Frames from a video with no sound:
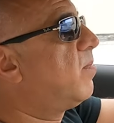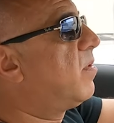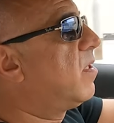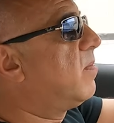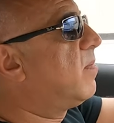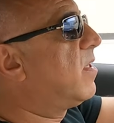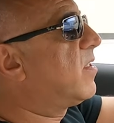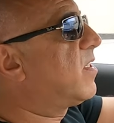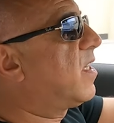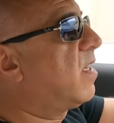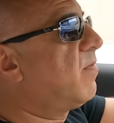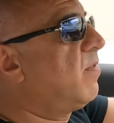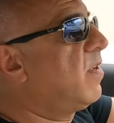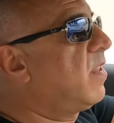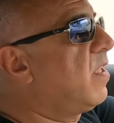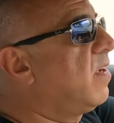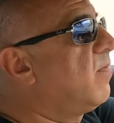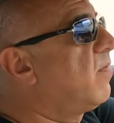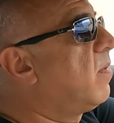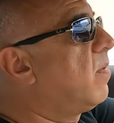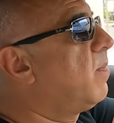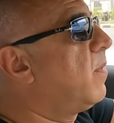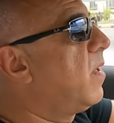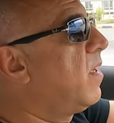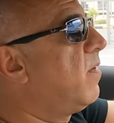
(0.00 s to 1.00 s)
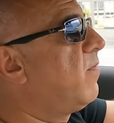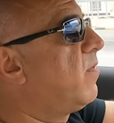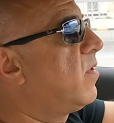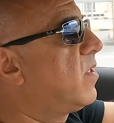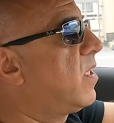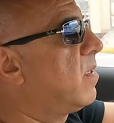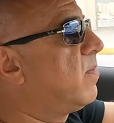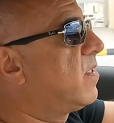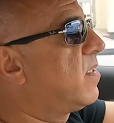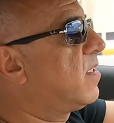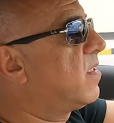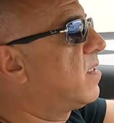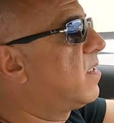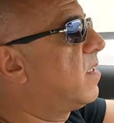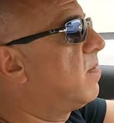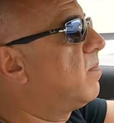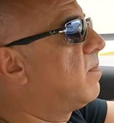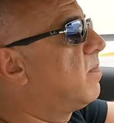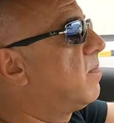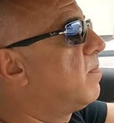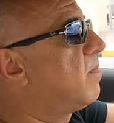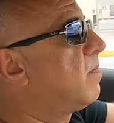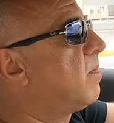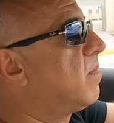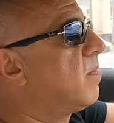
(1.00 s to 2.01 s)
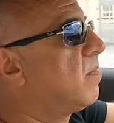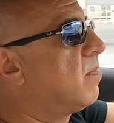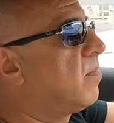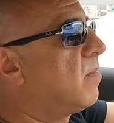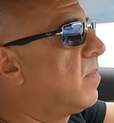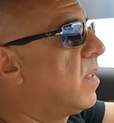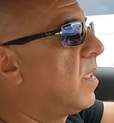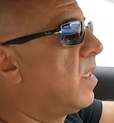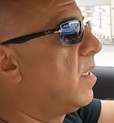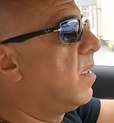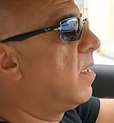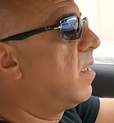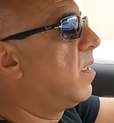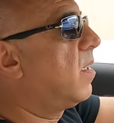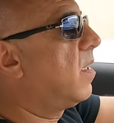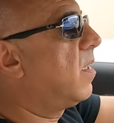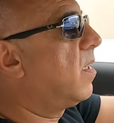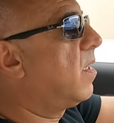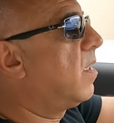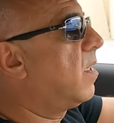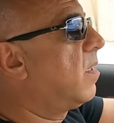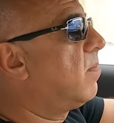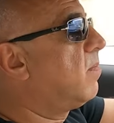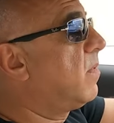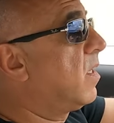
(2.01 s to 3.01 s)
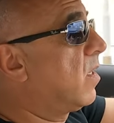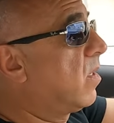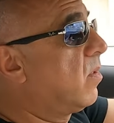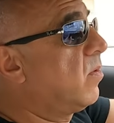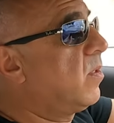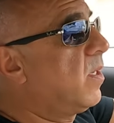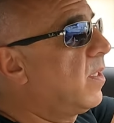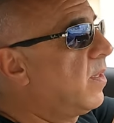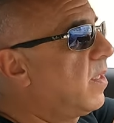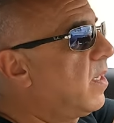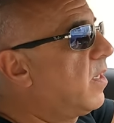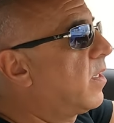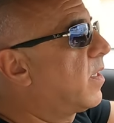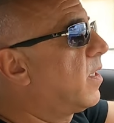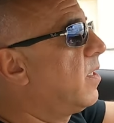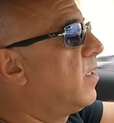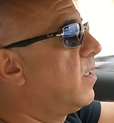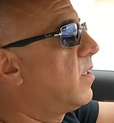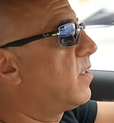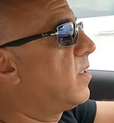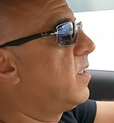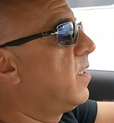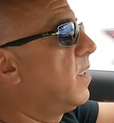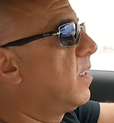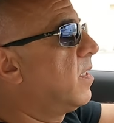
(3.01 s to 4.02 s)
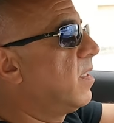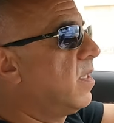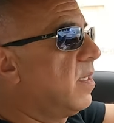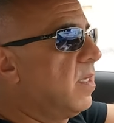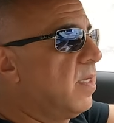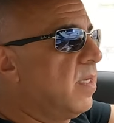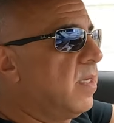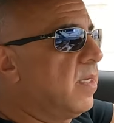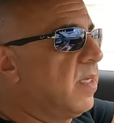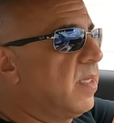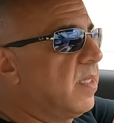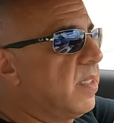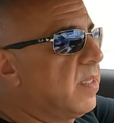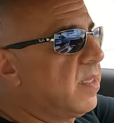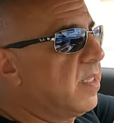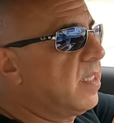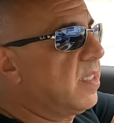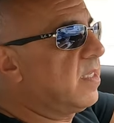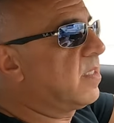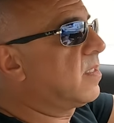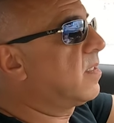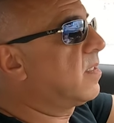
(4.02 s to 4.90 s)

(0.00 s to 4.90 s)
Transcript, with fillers: pretty much everything from the infotainment system, um, including the air conditioning, they